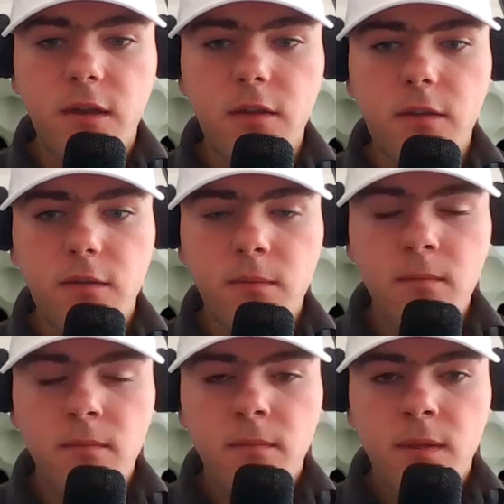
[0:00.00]
is,
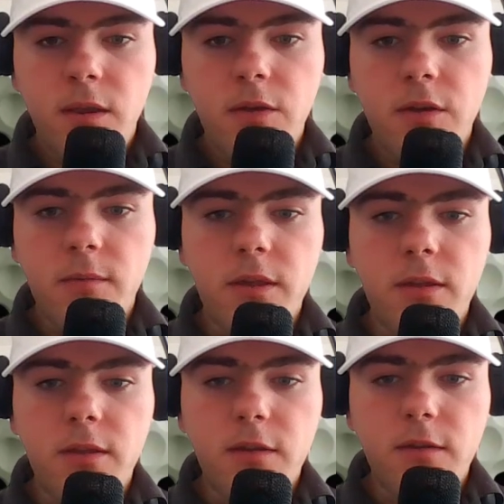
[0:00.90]
going to be
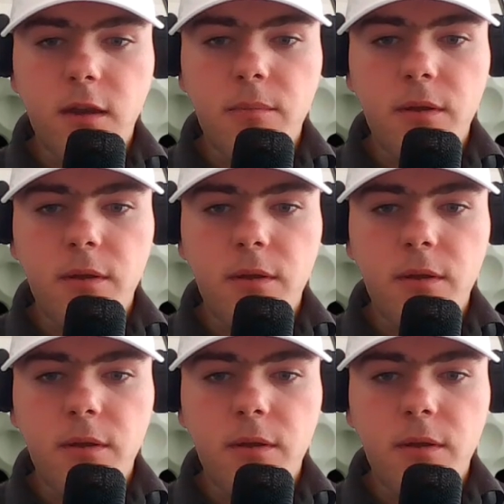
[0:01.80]
the next step.